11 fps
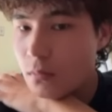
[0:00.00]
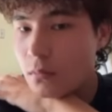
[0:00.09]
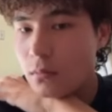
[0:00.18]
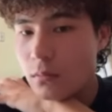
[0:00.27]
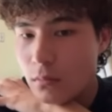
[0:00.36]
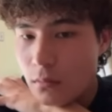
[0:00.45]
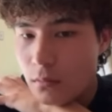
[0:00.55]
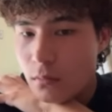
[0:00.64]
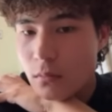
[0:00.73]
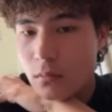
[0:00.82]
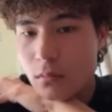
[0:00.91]

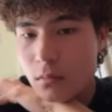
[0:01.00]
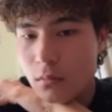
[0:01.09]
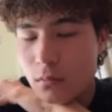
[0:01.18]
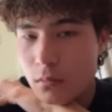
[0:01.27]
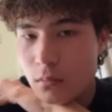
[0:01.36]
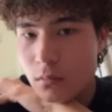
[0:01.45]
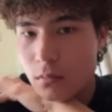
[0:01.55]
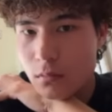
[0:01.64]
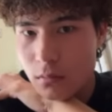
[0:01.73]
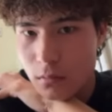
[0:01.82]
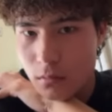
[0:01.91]

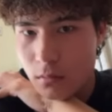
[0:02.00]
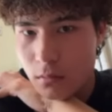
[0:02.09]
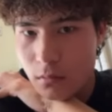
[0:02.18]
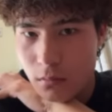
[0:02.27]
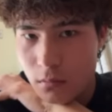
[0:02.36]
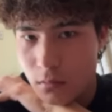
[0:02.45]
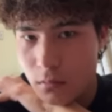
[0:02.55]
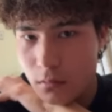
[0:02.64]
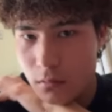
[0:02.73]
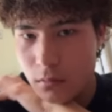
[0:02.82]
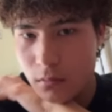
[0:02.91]

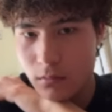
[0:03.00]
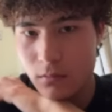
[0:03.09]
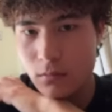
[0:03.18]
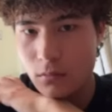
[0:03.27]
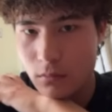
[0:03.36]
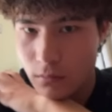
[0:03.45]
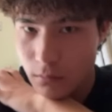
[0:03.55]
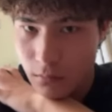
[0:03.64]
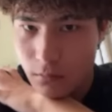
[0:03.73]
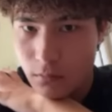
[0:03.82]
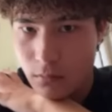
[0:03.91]

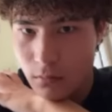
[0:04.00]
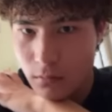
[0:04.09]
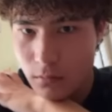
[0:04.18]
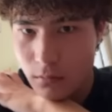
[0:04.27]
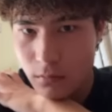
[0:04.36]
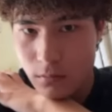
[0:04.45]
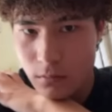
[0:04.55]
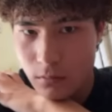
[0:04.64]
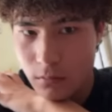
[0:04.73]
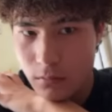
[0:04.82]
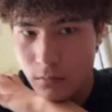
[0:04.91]

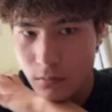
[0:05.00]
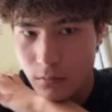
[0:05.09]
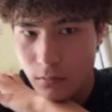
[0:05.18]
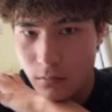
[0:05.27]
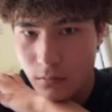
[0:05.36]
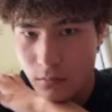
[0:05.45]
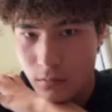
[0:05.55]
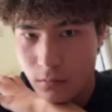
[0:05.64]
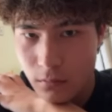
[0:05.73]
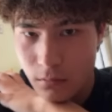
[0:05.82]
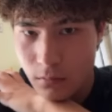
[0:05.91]

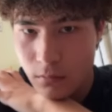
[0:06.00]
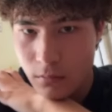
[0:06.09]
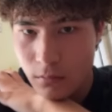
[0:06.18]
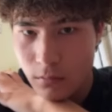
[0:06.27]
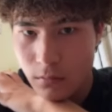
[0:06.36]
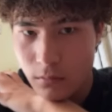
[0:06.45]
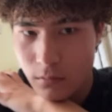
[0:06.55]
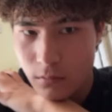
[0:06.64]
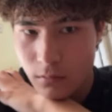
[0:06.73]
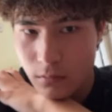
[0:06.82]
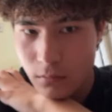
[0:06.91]

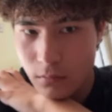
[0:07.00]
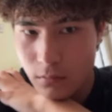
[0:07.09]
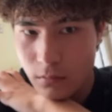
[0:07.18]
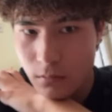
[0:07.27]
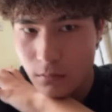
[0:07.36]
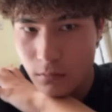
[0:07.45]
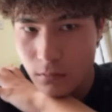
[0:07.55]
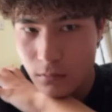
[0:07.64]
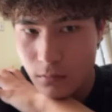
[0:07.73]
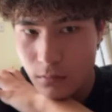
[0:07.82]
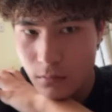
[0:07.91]
(silent)